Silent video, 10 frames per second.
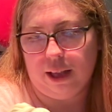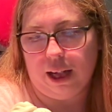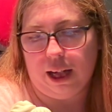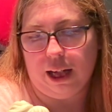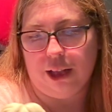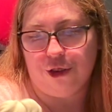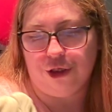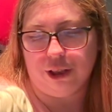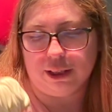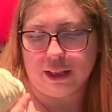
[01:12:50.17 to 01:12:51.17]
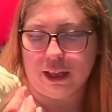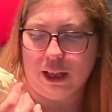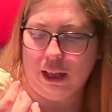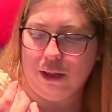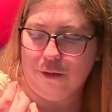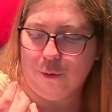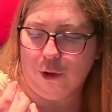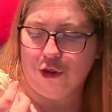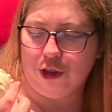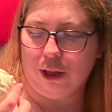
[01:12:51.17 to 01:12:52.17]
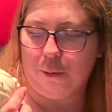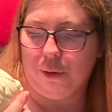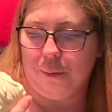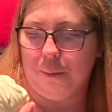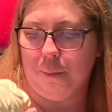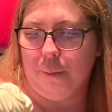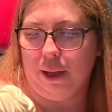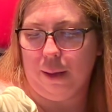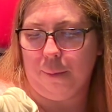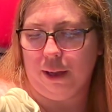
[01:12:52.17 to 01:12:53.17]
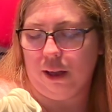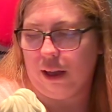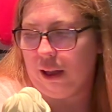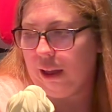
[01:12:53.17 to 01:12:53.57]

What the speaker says: I just kind of wish that we maybe got a